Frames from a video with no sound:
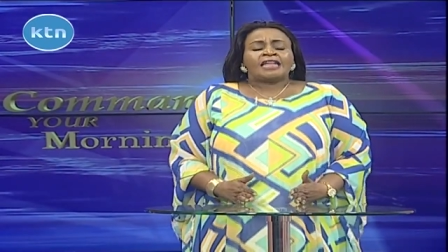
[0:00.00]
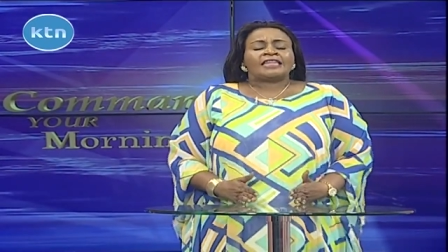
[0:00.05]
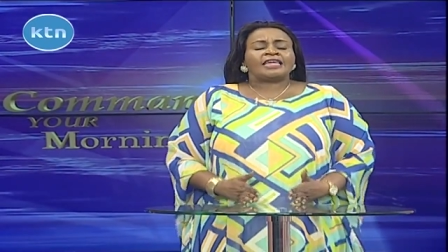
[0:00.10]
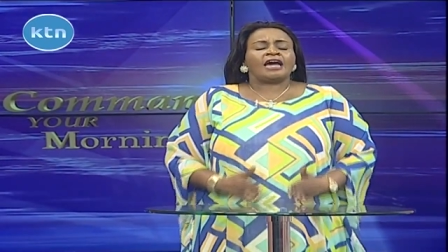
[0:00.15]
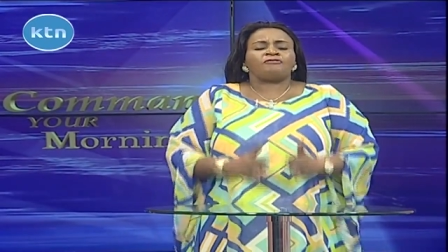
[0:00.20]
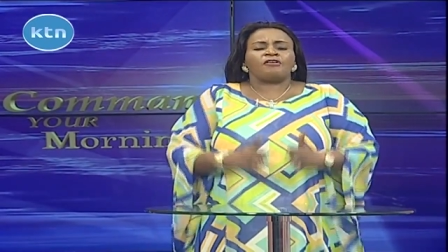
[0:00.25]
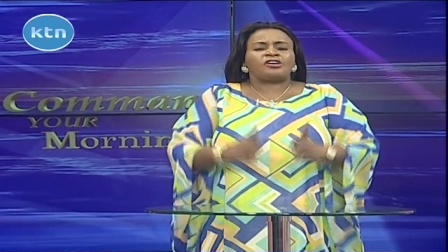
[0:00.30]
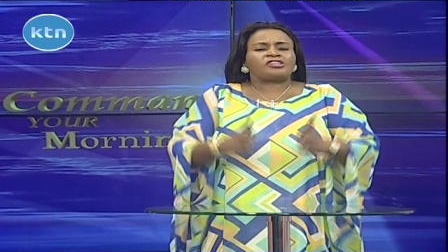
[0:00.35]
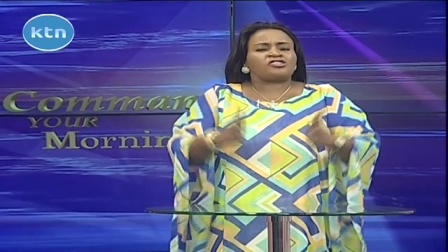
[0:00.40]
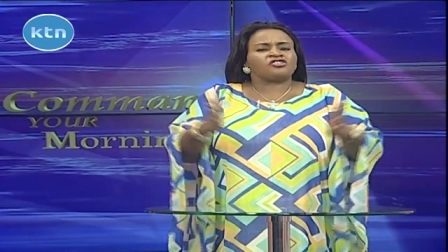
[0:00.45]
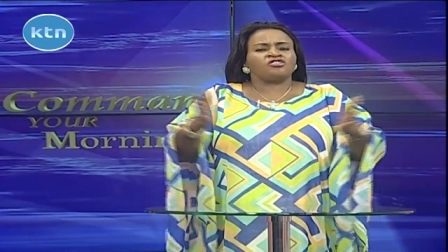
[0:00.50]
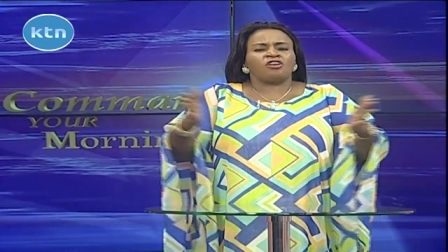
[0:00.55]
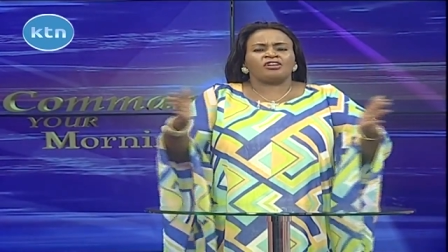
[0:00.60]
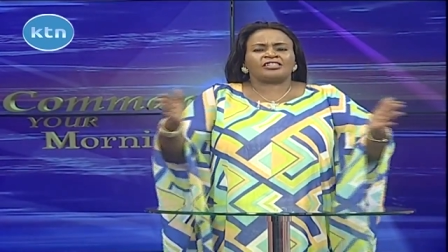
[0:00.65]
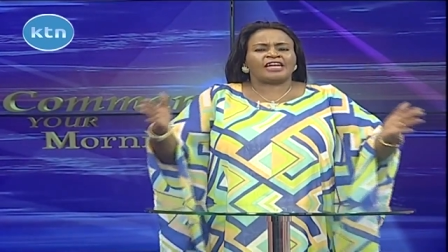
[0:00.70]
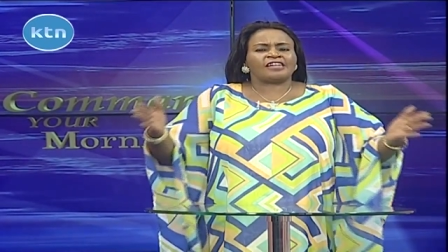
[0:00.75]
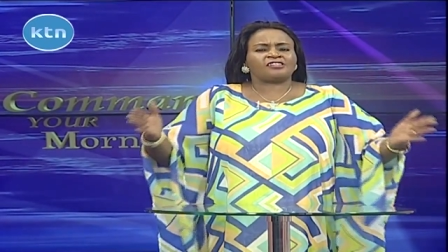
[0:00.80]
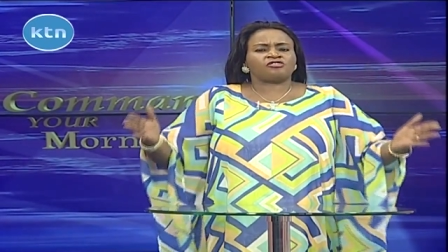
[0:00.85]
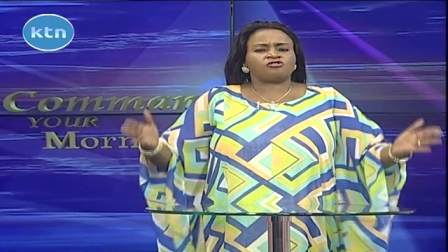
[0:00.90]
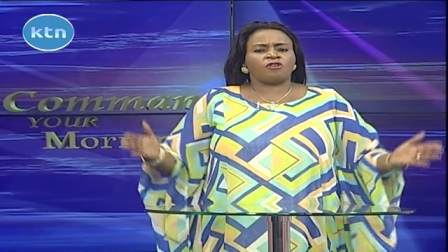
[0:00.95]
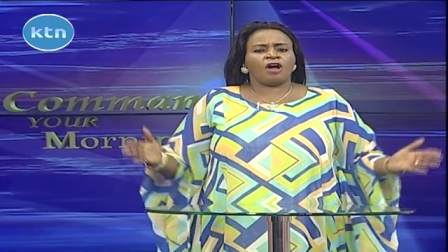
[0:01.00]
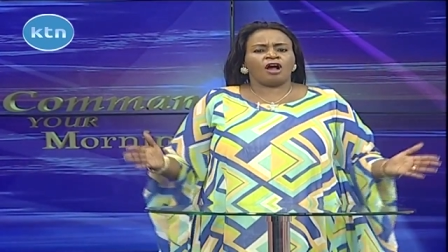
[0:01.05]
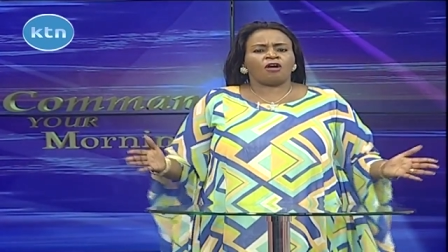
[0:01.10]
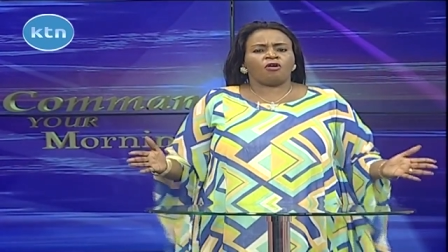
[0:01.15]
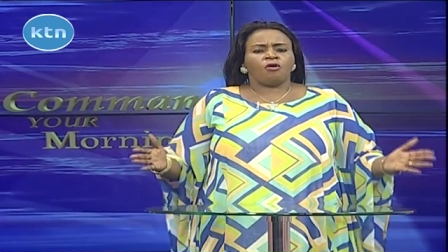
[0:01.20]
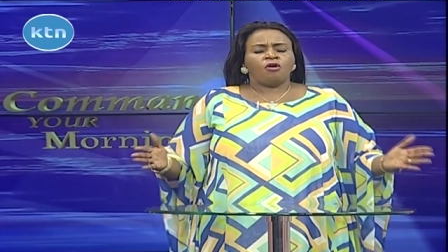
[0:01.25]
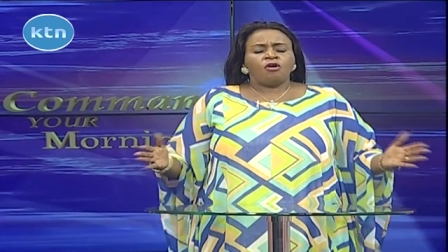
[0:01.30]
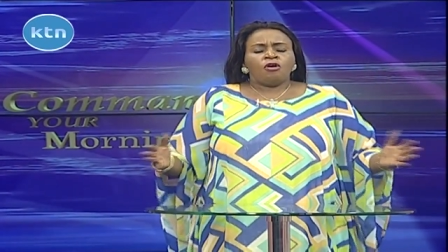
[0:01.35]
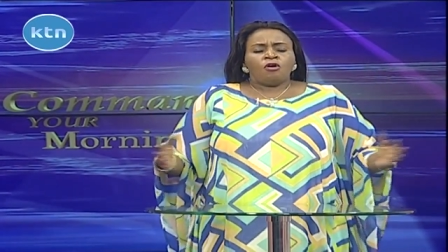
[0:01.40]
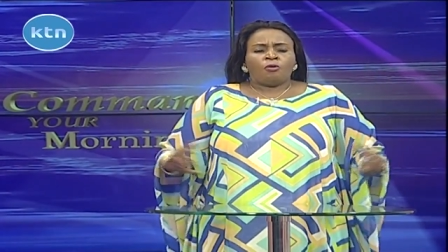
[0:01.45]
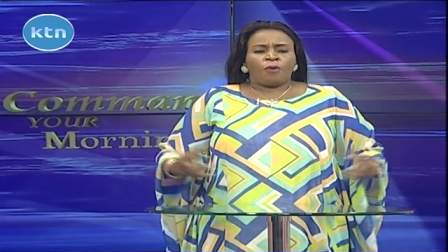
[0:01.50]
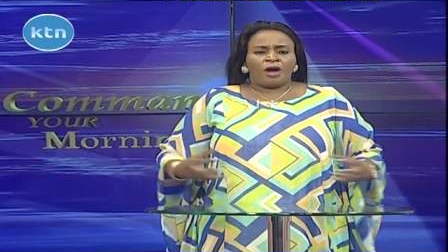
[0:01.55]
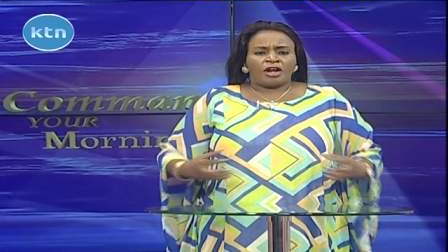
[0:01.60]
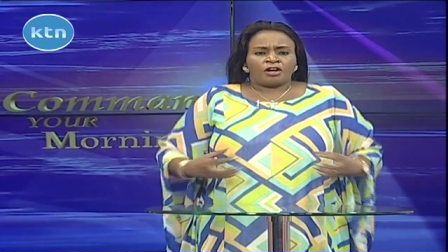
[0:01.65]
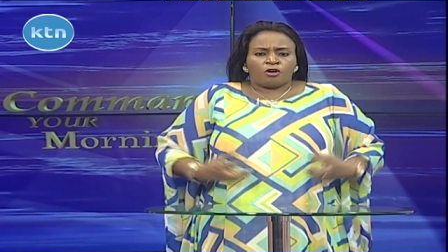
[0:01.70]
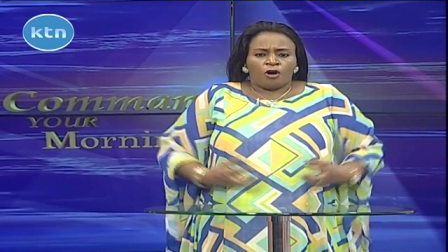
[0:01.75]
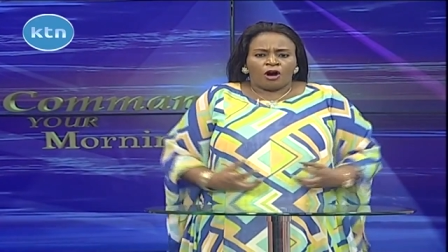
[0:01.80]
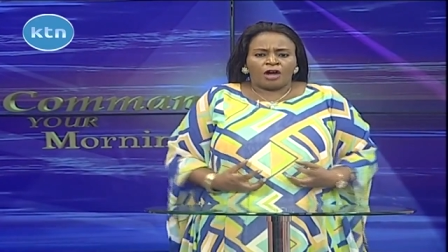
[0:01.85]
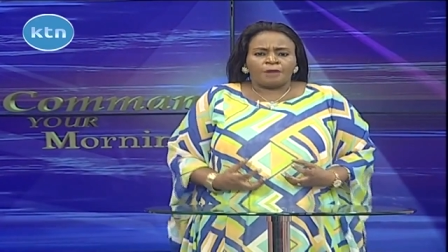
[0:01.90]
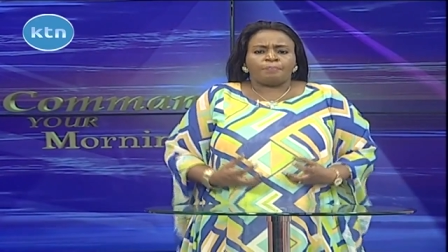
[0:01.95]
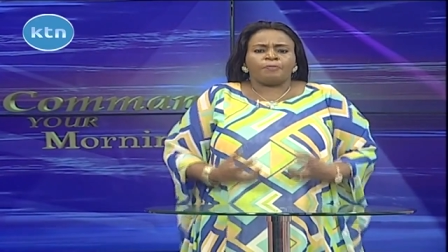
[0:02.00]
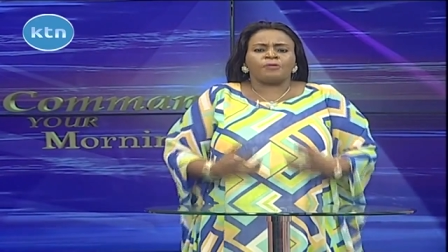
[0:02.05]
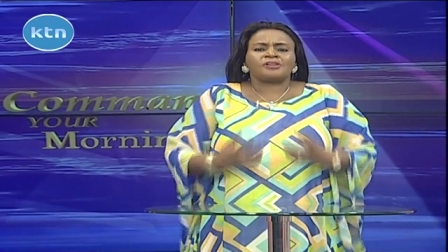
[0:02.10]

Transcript: Therefore, it's not a struggle. When God